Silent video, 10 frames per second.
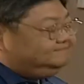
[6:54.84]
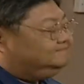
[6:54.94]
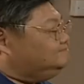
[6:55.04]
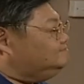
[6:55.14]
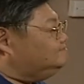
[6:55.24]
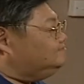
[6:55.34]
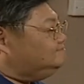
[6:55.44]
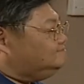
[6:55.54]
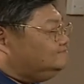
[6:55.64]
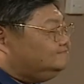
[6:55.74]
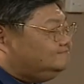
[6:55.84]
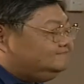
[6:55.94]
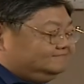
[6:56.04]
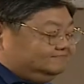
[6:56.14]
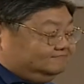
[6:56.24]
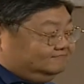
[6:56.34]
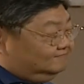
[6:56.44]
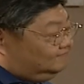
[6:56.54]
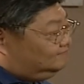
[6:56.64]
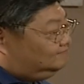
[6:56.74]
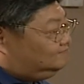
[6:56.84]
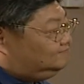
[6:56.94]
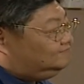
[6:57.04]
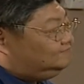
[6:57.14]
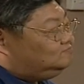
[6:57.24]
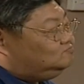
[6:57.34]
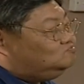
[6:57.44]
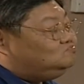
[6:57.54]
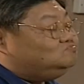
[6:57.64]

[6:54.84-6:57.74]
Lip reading: The person shown says nothing.